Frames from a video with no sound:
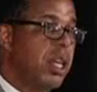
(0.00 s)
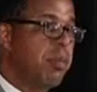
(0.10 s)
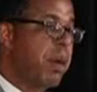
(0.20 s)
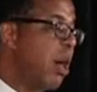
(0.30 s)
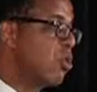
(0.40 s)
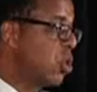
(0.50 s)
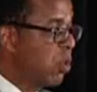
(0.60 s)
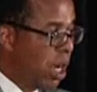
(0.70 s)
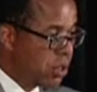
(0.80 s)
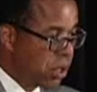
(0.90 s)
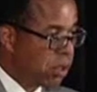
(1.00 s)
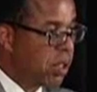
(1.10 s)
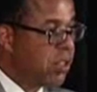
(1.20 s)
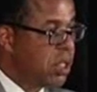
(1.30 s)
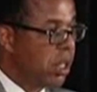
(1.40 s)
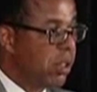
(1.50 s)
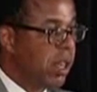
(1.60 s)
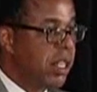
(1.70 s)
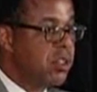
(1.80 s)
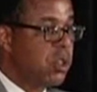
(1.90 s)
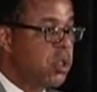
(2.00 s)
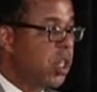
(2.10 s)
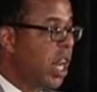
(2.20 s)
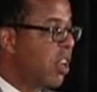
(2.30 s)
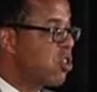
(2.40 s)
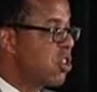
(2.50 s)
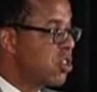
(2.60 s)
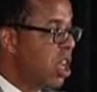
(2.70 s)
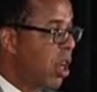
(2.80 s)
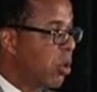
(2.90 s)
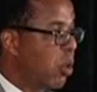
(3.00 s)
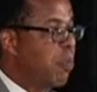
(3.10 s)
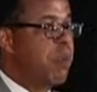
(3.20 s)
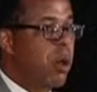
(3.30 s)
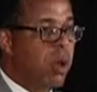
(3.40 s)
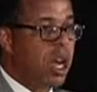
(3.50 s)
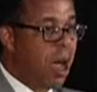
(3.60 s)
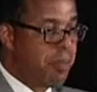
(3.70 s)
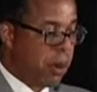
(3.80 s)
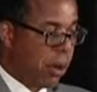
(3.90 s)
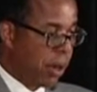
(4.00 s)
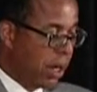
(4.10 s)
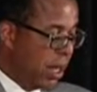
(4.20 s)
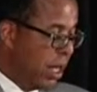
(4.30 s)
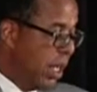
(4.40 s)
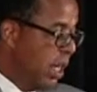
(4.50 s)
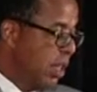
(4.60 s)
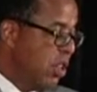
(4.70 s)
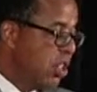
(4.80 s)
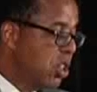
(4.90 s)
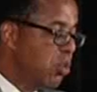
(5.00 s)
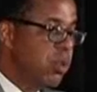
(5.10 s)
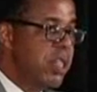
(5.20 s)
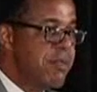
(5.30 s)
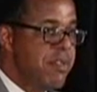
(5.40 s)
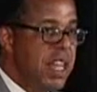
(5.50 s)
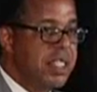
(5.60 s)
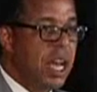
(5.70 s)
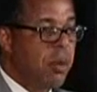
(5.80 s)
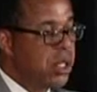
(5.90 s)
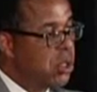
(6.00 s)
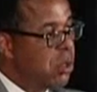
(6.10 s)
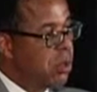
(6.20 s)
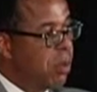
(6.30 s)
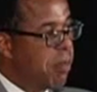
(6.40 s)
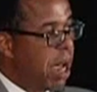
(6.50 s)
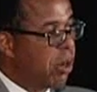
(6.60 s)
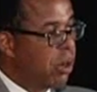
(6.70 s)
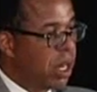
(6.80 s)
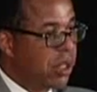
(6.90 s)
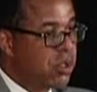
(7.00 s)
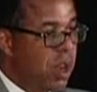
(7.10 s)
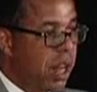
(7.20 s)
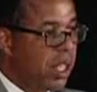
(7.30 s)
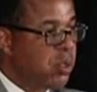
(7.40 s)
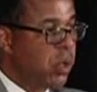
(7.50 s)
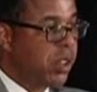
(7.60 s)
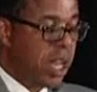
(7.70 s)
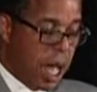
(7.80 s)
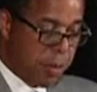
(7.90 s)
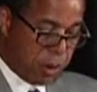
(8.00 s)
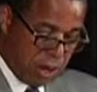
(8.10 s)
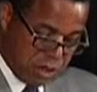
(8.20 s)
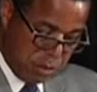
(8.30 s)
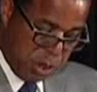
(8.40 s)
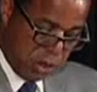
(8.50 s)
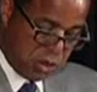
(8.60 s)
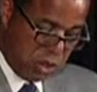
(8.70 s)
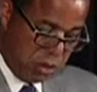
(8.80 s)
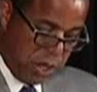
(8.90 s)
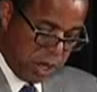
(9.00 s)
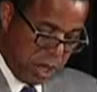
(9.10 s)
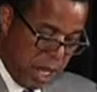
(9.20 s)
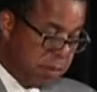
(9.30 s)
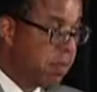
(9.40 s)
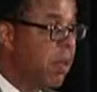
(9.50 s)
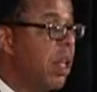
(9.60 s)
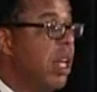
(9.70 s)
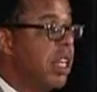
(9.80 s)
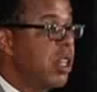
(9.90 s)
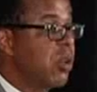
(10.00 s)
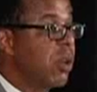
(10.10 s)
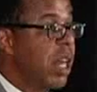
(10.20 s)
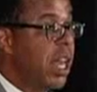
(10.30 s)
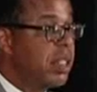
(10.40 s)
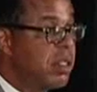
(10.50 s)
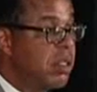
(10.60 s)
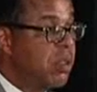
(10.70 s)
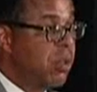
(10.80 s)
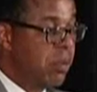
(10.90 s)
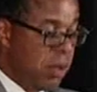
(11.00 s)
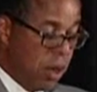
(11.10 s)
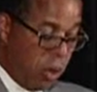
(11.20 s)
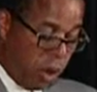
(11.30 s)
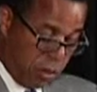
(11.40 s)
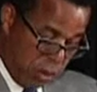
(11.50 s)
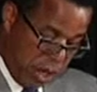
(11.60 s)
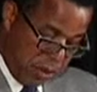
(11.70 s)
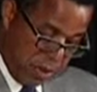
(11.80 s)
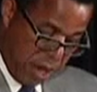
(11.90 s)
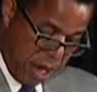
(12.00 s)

at about 200 degrees centigrade. So you can actually solder with bulk copper. This could reinvent how we do microelectronics with copper as opposed to with lead, either lead or with